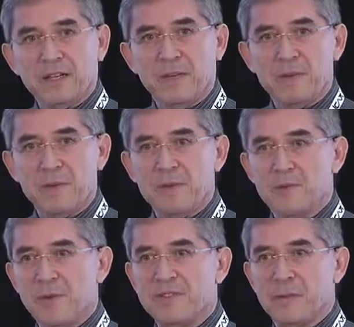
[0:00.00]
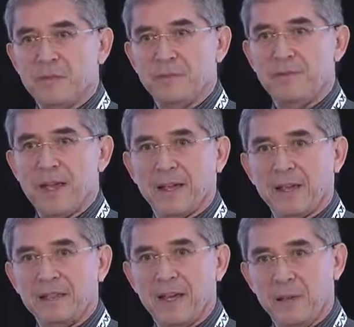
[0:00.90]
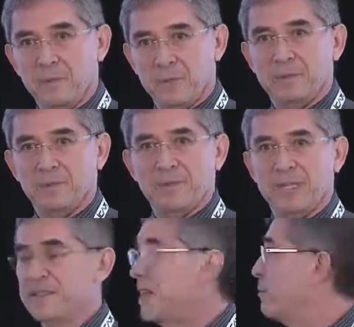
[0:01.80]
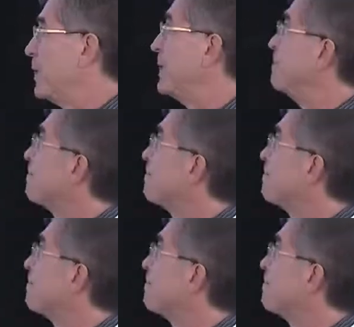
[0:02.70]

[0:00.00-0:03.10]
and maybe remove some of the flagging to help with the assembly.